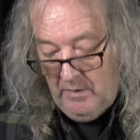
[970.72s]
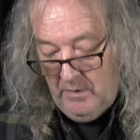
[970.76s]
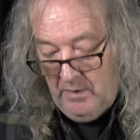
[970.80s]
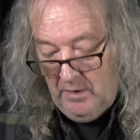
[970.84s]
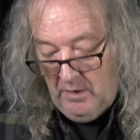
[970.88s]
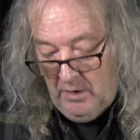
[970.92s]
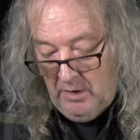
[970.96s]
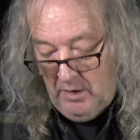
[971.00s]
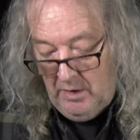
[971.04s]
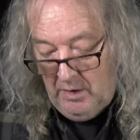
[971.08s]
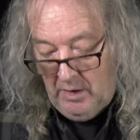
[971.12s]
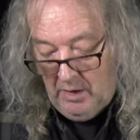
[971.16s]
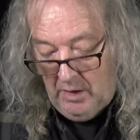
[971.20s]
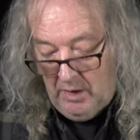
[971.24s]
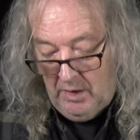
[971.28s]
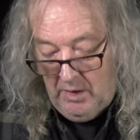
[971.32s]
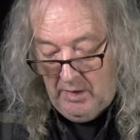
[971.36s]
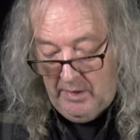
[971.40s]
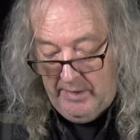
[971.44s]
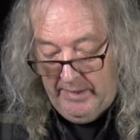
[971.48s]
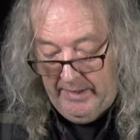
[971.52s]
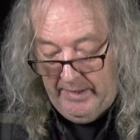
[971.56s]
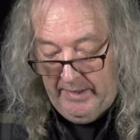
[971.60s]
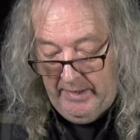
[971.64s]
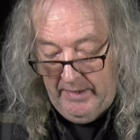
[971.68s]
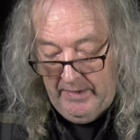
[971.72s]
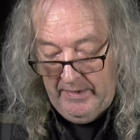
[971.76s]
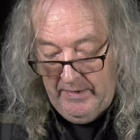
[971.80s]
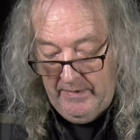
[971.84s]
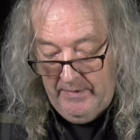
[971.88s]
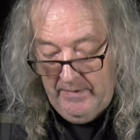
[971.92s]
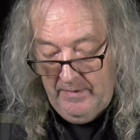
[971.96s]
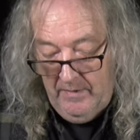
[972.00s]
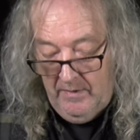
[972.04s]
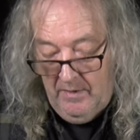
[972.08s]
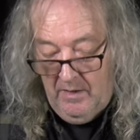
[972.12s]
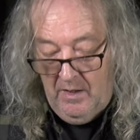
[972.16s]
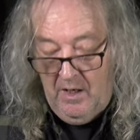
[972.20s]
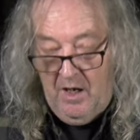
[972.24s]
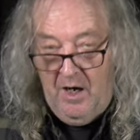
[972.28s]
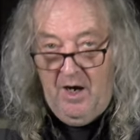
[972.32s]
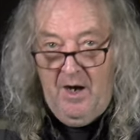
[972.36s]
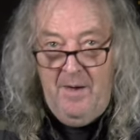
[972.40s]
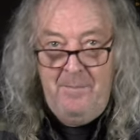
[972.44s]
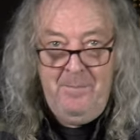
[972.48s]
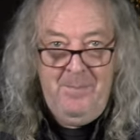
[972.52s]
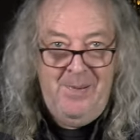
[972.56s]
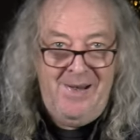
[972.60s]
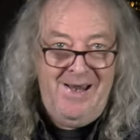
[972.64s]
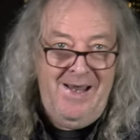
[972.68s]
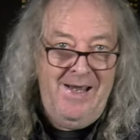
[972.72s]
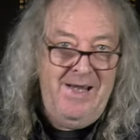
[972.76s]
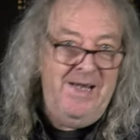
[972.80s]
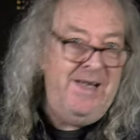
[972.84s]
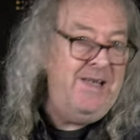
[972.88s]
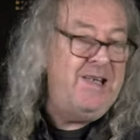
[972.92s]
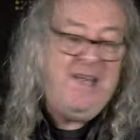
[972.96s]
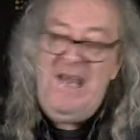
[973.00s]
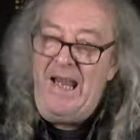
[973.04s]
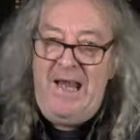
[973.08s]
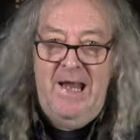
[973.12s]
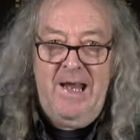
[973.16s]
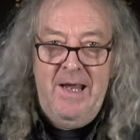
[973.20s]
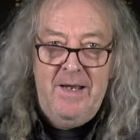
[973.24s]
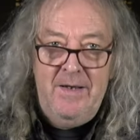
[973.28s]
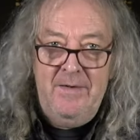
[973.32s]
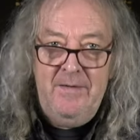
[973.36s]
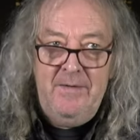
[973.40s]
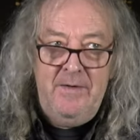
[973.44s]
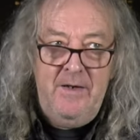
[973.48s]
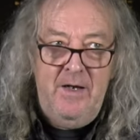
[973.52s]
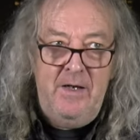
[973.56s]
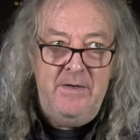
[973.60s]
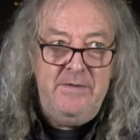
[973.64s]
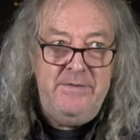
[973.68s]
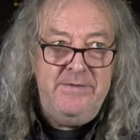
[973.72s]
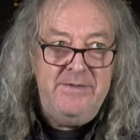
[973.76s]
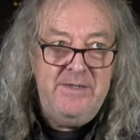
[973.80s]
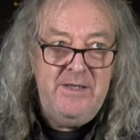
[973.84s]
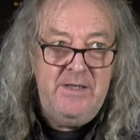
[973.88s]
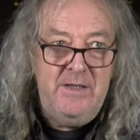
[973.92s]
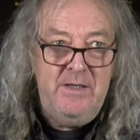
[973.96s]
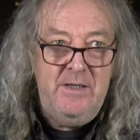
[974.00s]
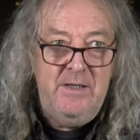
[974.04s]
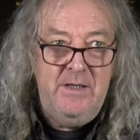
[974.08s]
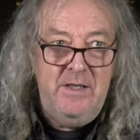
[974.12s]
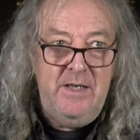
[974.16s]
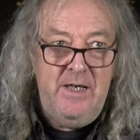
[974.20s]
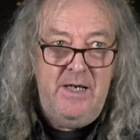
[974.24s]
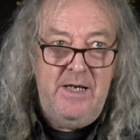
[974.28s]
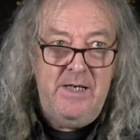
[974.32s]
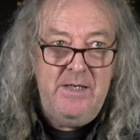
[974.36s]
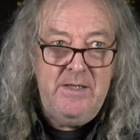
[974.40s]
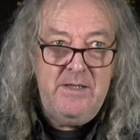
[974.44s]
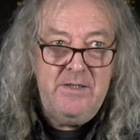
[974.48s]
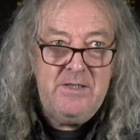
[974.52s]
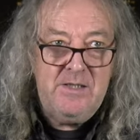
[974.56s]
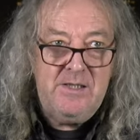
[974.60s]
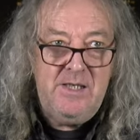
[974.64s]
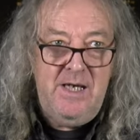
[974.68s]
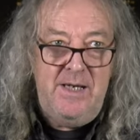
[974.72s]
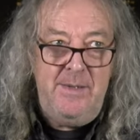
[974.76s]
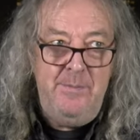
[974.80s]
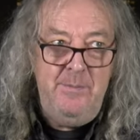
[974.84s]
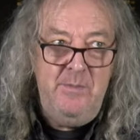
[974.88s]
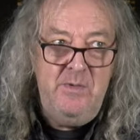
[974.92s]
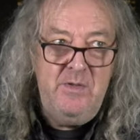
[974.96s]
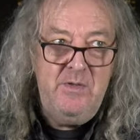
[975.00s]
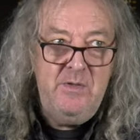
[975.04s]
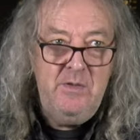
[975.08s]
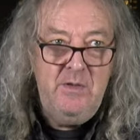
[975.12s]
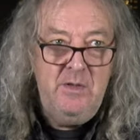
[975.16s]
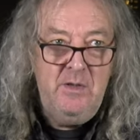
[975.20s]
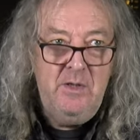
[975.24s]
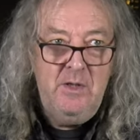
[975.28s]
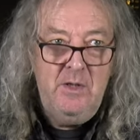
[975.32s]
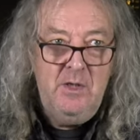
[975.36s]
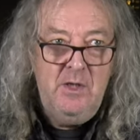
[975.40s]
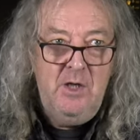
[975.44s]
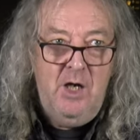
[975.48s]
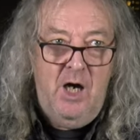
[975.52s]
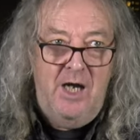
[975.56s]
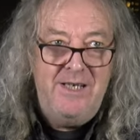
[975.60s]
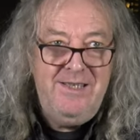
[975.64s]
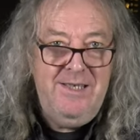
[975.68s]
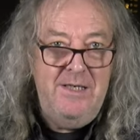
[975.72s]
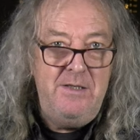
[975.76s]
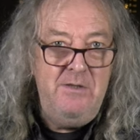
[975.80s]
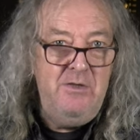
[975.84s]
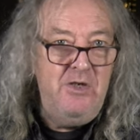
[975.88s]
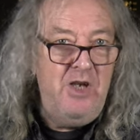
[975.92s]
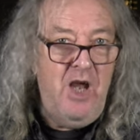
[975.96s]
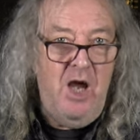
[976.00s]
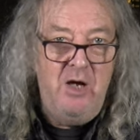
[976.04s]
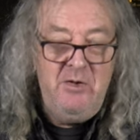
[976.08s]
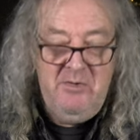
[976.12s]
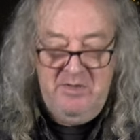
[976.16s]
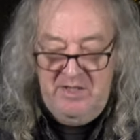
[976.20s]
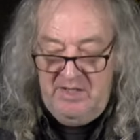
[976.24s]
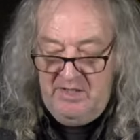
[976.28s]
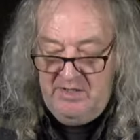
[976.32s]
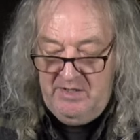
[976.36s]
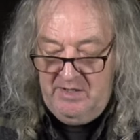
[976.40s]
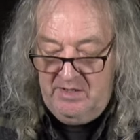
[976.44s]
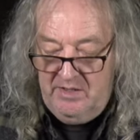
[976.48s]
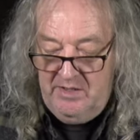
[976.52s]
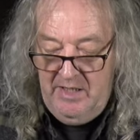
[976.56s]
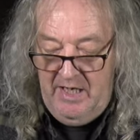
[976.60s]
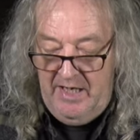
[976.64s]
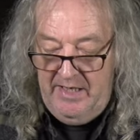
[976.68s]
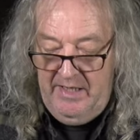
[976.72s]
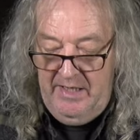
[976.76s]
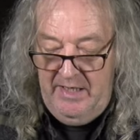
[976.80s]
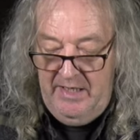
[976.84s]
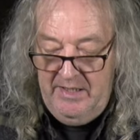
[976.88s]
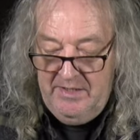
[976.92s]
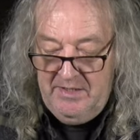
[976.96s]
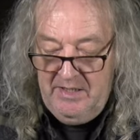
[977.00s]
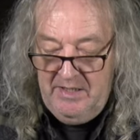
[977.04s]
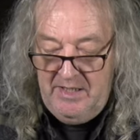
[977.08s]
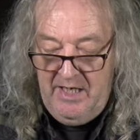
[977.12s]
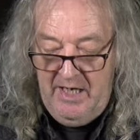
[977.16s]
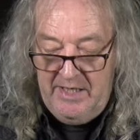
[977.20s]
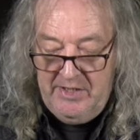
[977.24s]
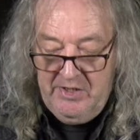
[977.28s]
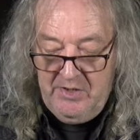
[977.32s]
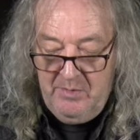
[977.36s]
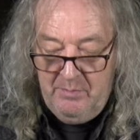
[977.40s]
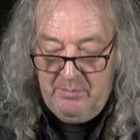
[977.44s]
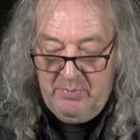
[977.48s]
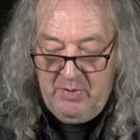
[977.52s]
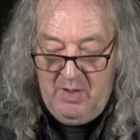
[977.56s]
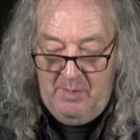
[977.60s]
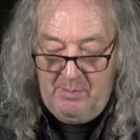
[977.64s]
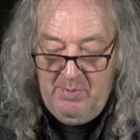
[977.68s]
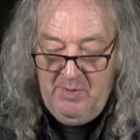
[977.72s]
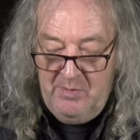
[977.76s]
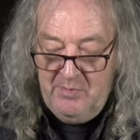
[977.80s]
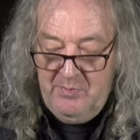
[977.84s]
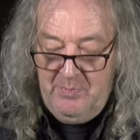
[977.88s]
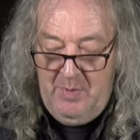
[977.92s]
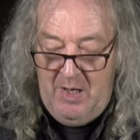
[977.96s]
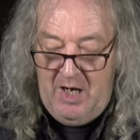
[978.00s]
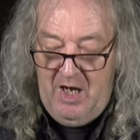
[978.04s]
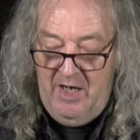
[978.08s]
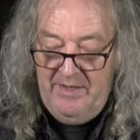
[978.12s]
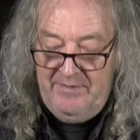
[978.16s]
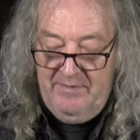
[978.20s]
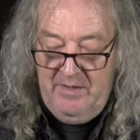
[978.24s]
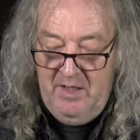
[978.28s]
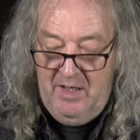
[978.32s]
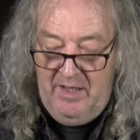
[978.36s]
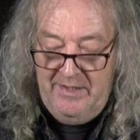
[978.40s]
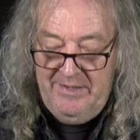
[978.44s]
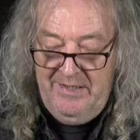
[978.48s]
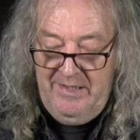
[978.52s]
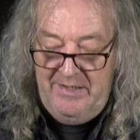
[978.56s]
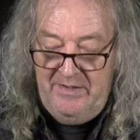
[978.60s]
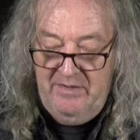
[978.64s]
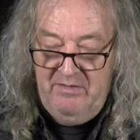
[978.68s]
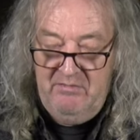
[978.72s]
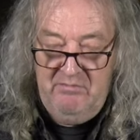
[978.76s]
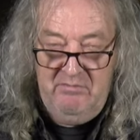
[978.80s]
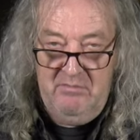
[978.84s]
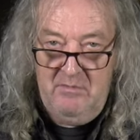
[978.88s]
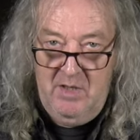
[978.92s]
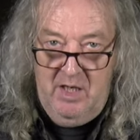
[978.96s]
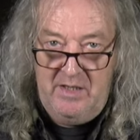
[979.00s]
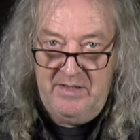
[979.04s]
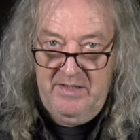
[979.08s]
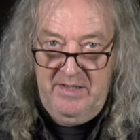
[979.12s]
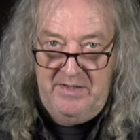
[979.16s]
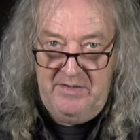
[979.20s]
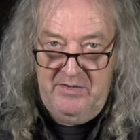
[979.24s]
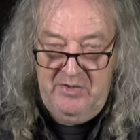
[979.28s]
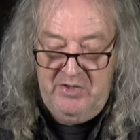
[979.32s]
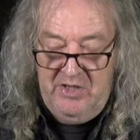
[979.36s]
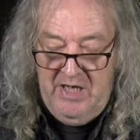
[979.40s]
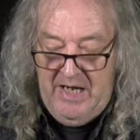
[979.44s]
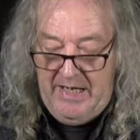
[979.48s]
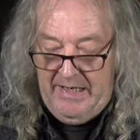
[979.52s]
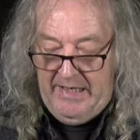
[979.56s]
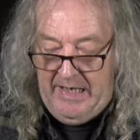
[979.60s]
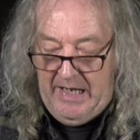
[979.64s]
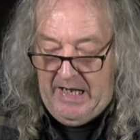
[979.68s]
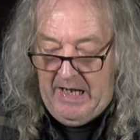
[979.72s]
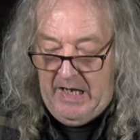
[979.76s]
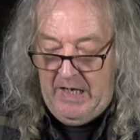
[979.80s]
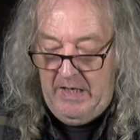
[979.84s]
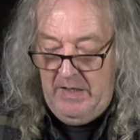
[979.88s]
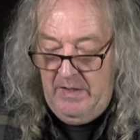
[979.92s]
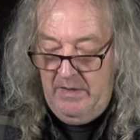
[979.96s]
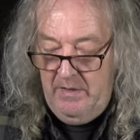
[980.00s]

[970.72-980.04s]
Uh, I I played it and it seemed, I didn't notice any intonation problems, but I I didn't I didn't check it.